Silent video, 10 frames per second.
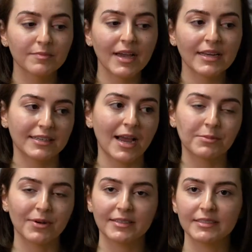many
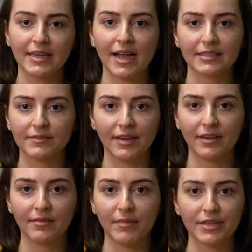times where I had to
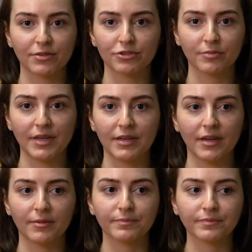deactivate my social
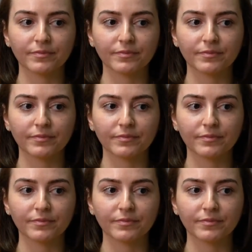media.